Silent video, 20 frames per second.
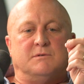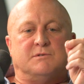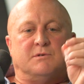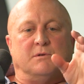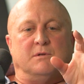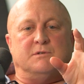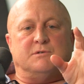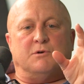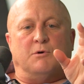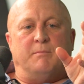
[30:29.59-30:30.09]

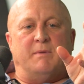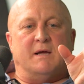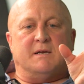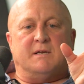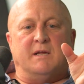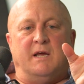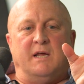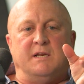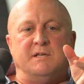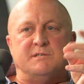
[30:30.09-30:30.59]
So let's go
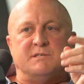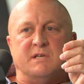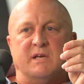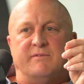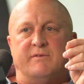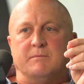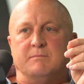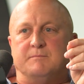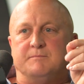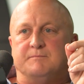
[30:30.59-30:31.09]
back to
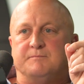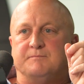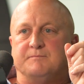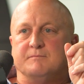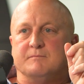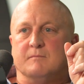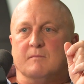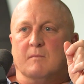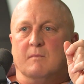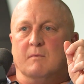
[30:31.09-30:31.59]
87,
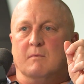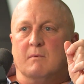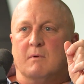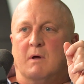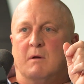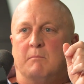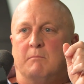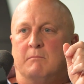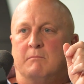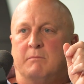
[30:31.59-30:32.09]

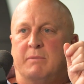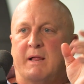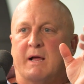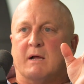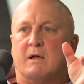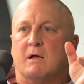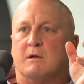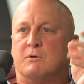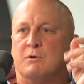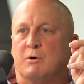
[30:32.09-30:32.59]

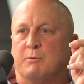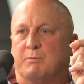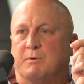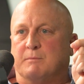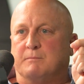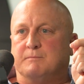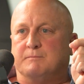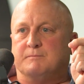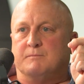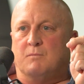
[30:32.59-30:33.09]
Black
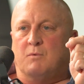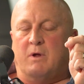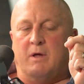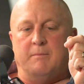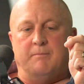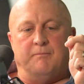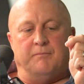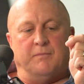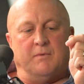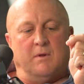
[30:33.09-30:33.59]
October,
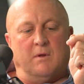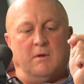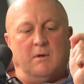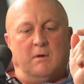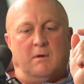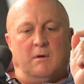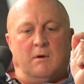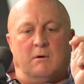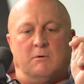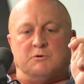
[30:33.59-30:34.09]
right?
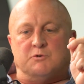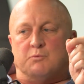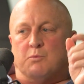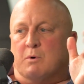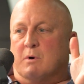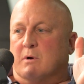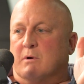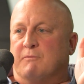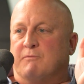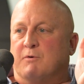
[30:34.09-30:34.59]
I was
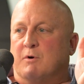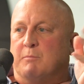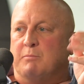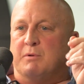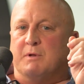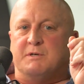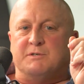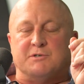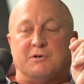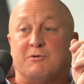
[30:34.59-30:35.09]
working for a
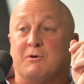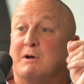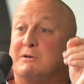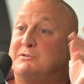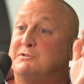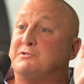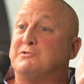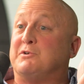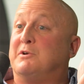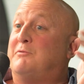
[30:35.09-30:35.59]
place
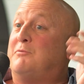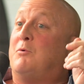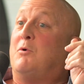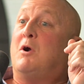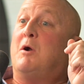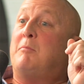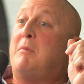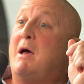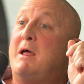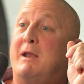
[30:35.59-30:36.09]
across the street
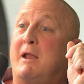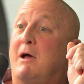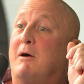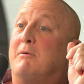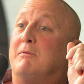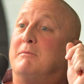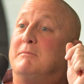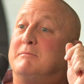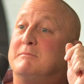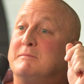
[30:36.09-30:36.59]
from where I'm at
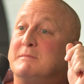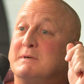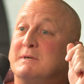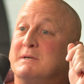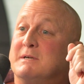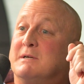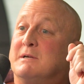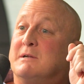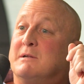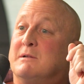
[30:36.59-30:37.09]
now,
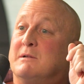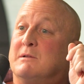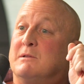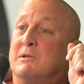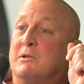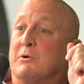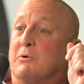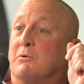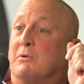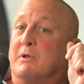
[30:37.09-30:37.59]

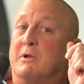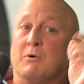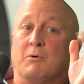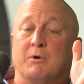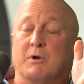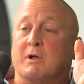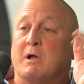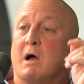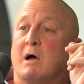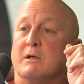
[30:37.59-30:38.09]
literally
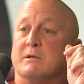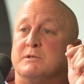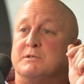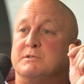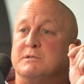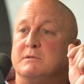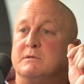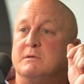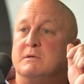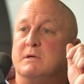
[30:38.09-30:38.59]
going to
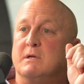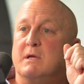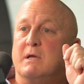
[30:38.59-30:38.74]
college.